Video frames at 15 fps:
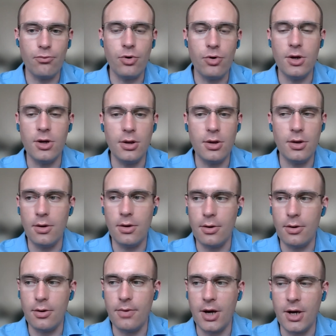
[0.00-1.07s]
really
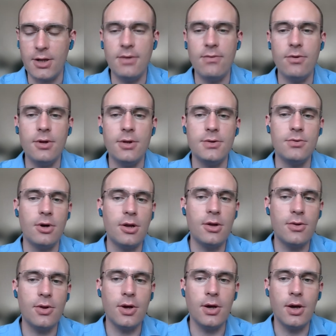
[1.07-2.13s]
activities or
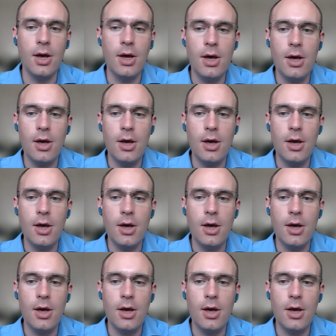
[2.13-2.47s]
anything,